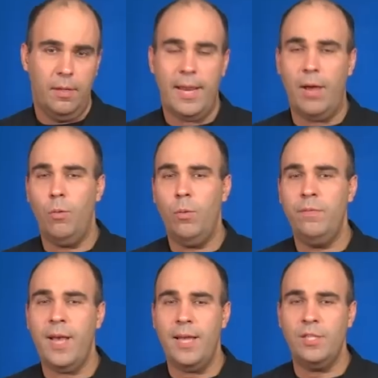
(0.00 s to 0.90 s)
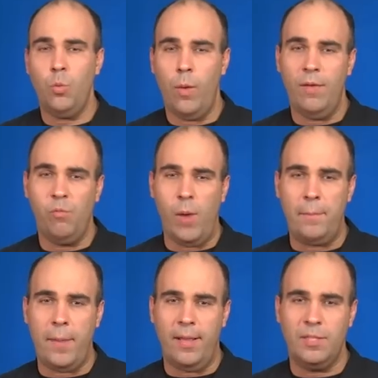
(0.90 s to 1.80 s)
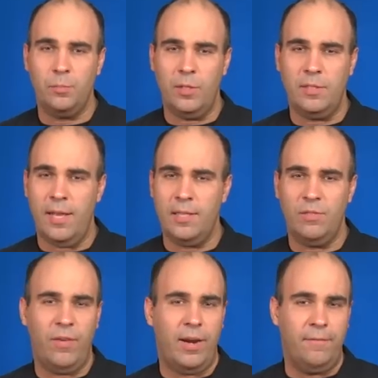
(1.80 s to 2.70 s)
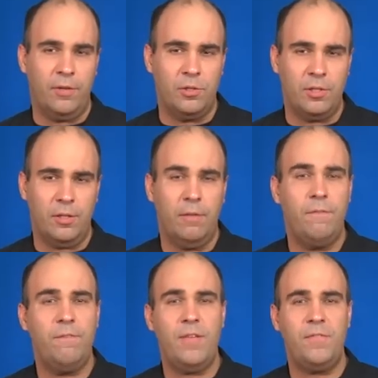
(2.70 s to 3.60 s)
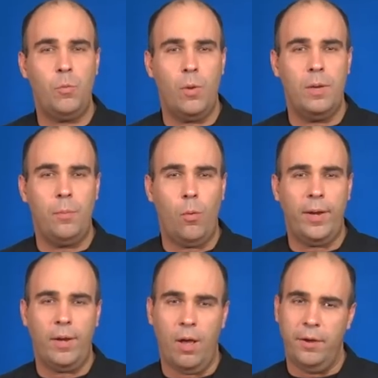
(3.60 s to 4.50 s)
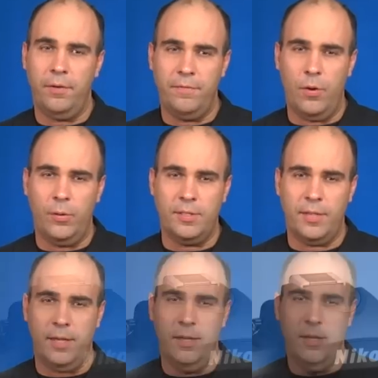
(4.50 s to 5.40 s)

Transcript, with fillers: Now, we've got 12 white balance presets, very versatile, 51 point autofocusing,